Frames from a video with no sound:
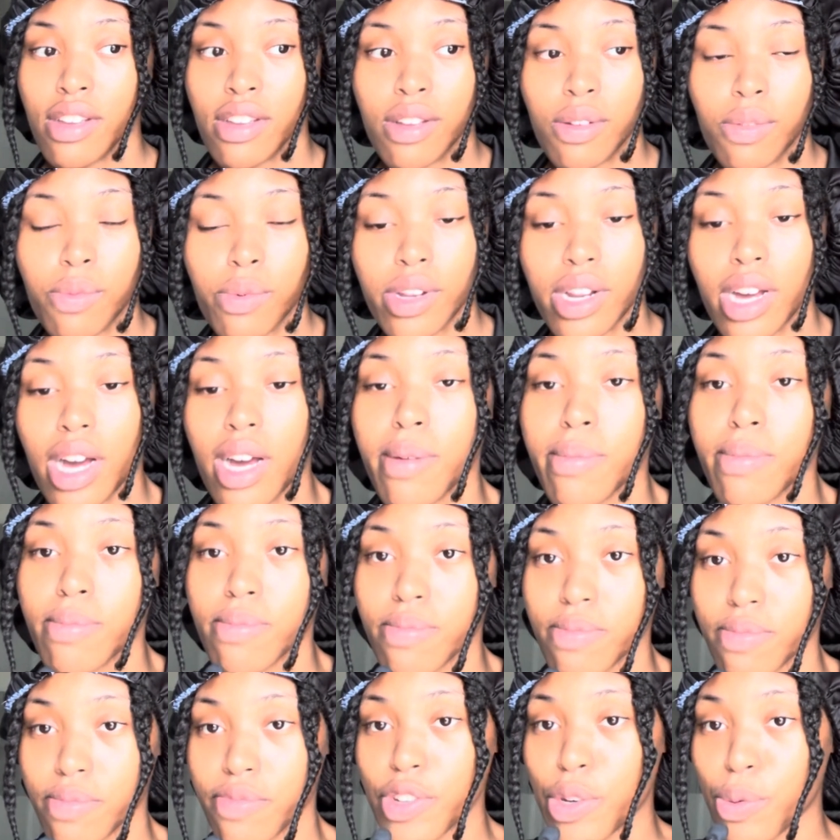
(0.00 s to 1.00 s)
when I'm
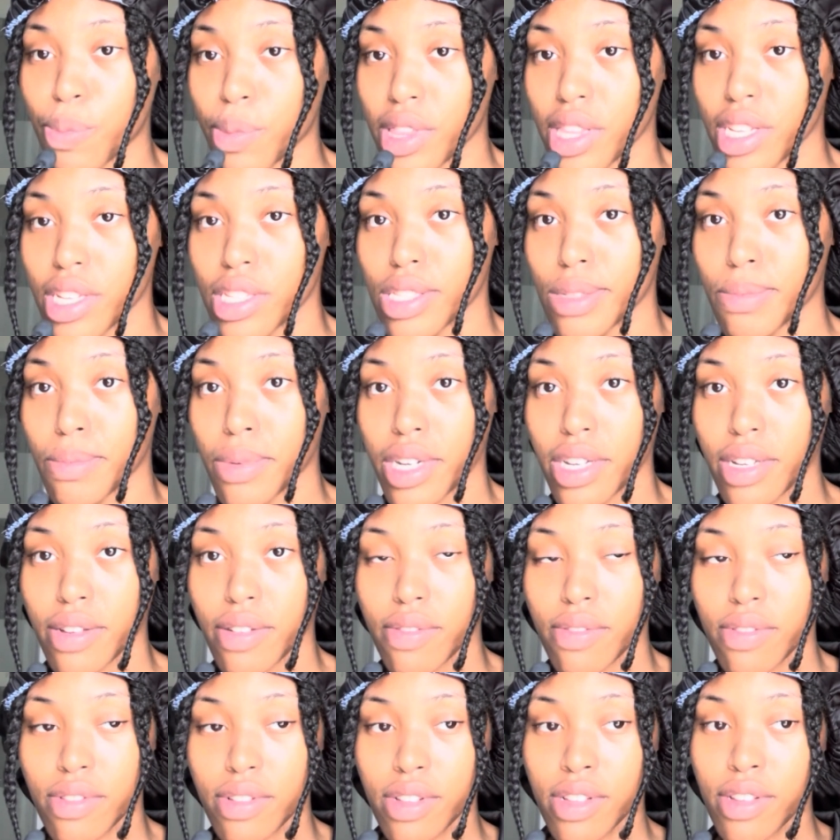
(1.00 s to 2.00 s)
filming this, but
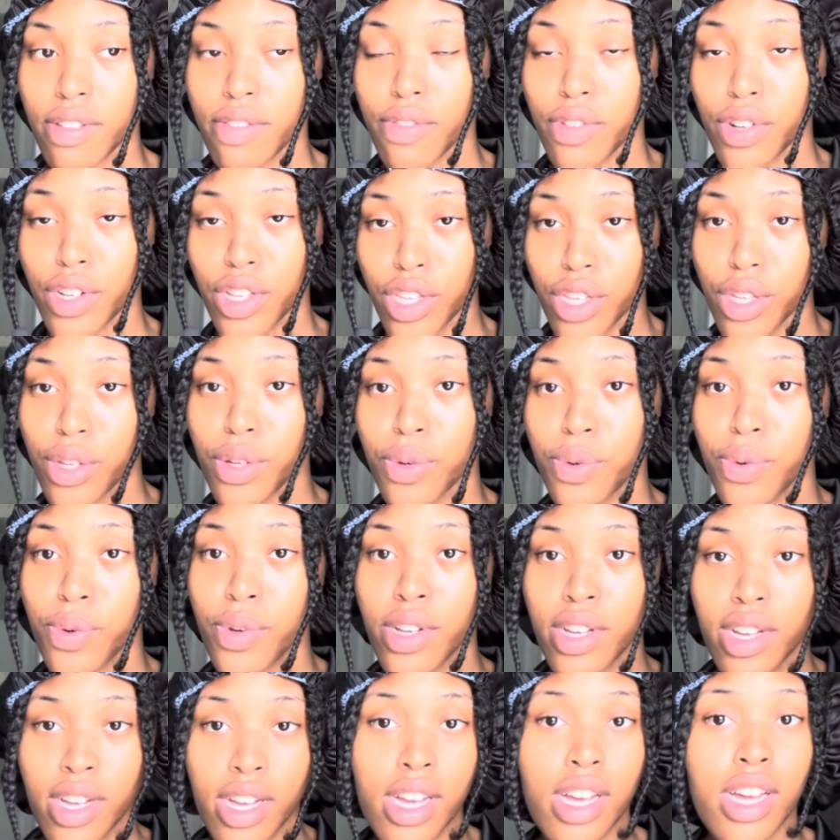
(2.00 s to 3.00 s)
for you,
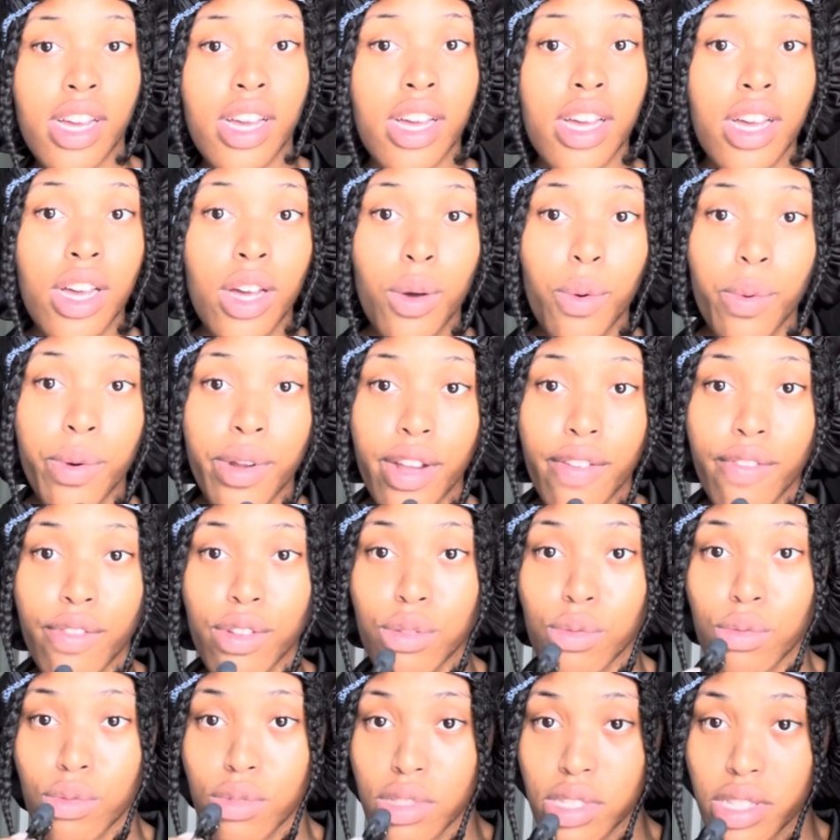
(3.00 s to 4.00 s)
whenever
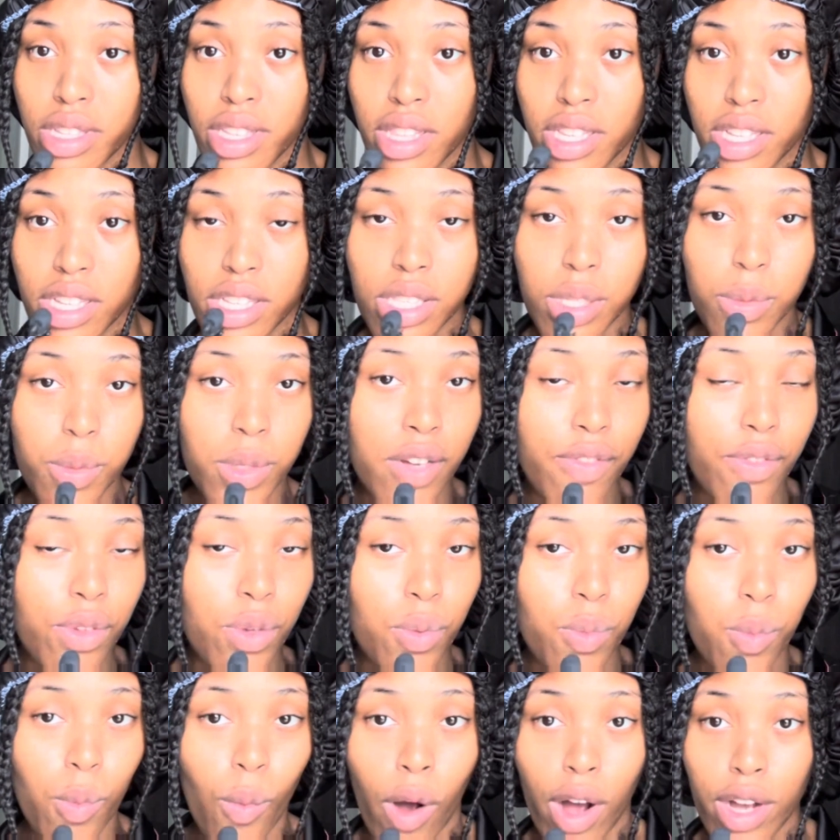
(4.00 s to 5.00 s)
you see this, whenever
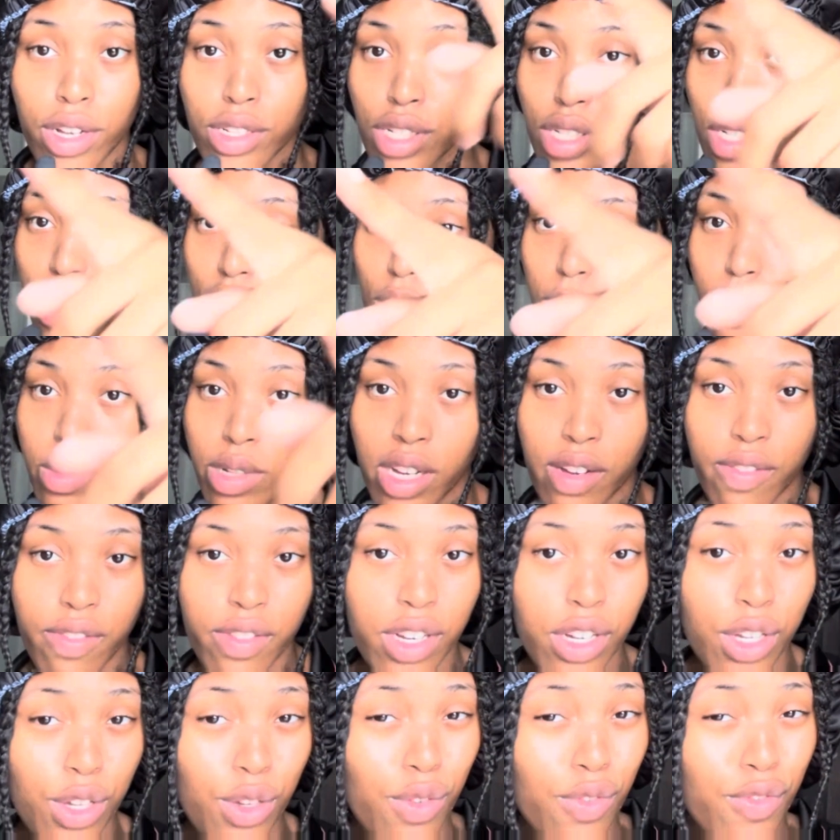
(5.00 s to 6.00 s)
you watch this, whenever
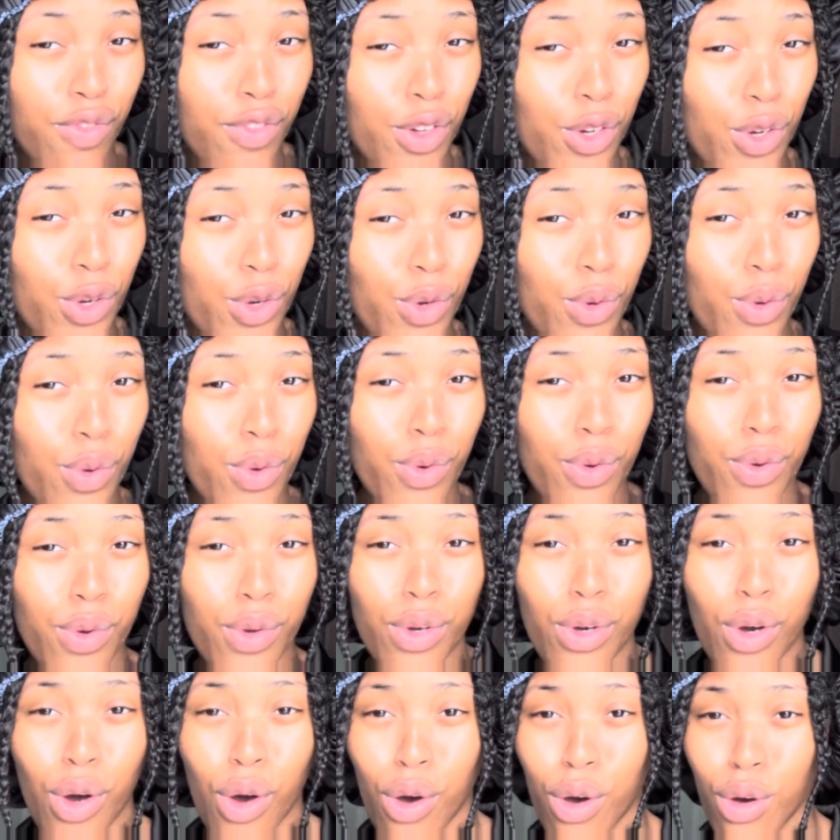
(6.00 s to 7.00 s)
you feel
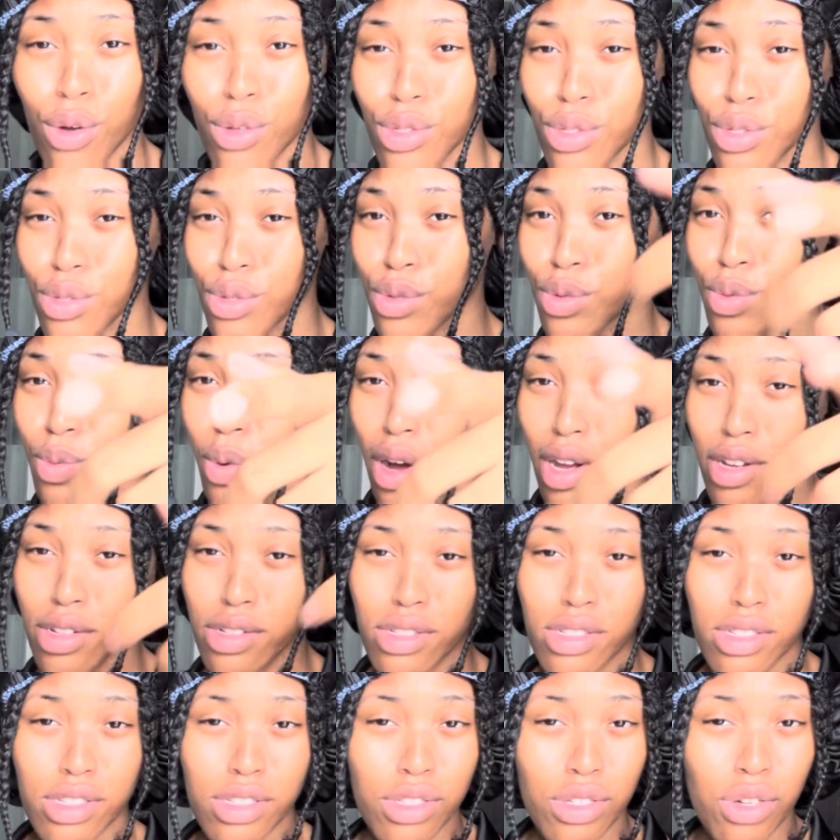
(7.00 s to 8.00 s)
called to
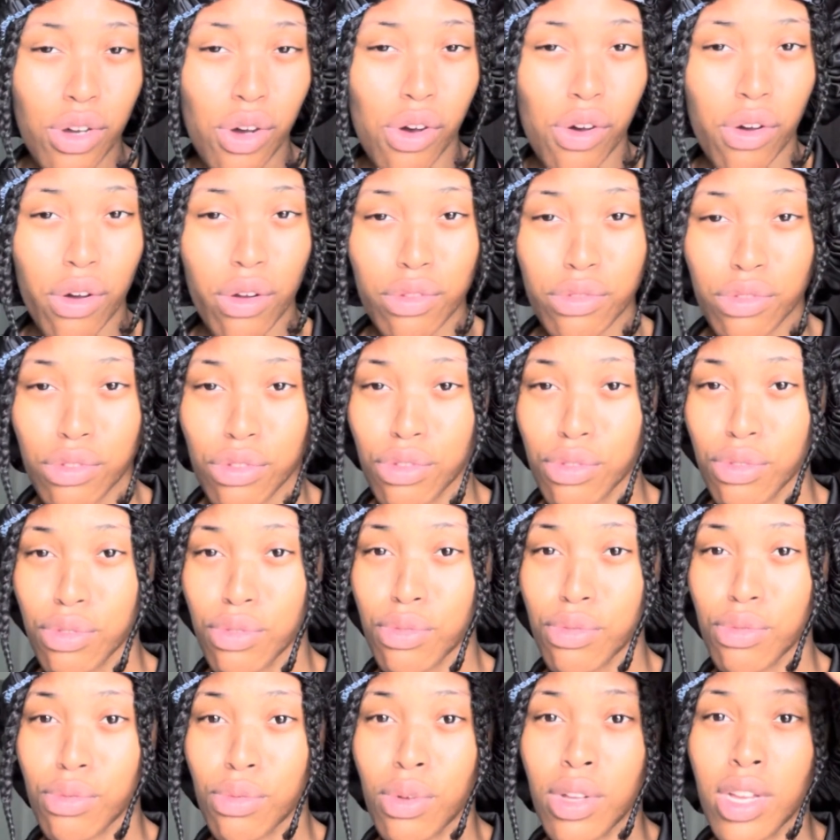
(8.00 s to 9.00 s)
watch this, called
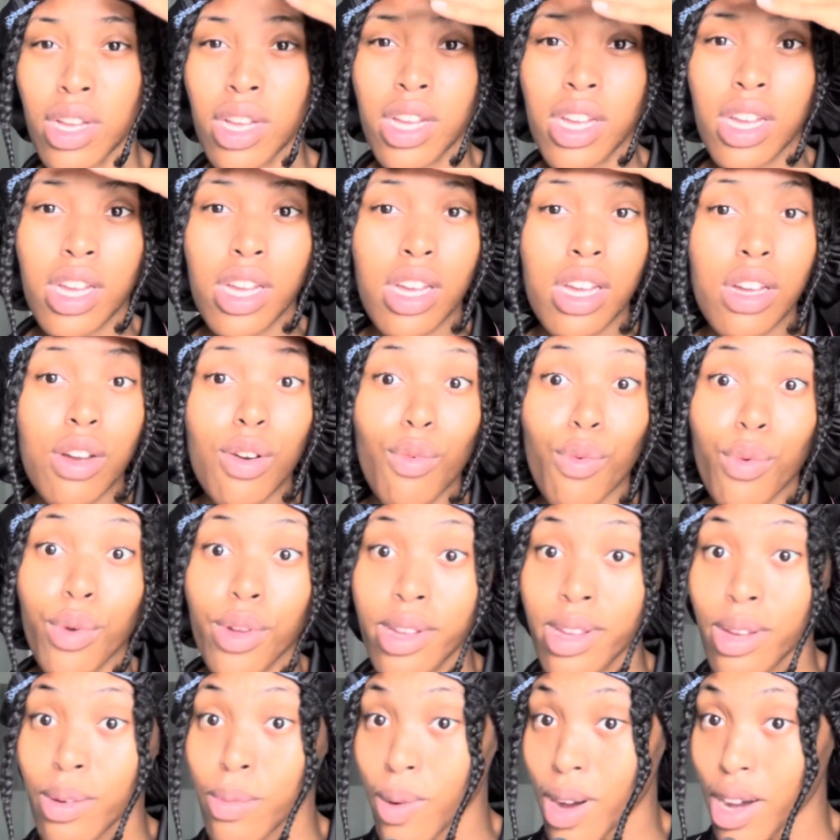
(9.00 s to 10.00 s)
to
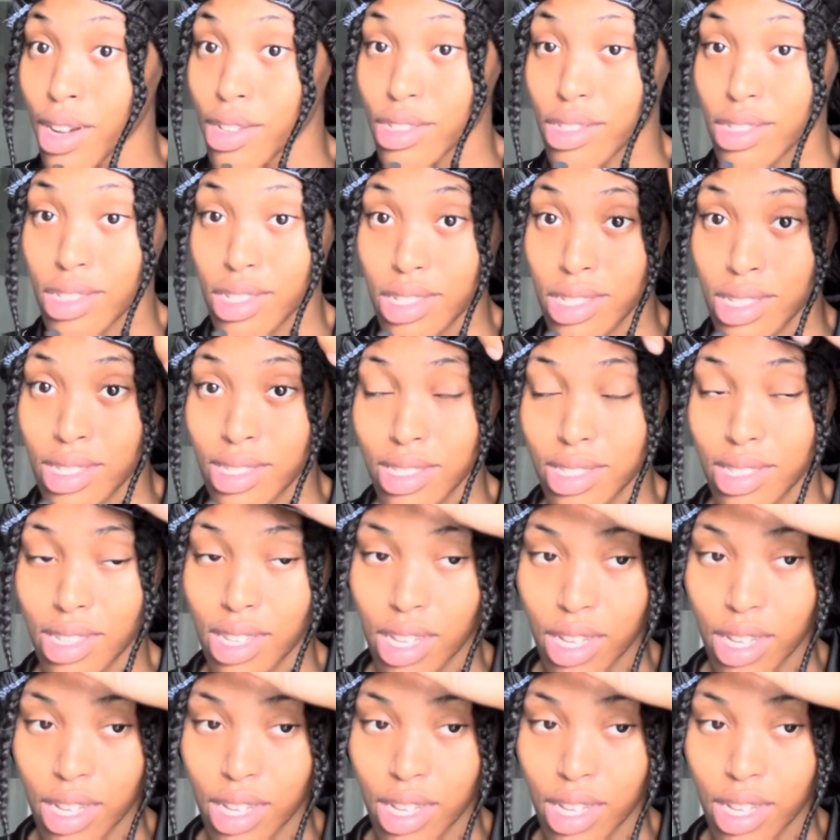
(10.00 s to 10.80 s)
re-watch this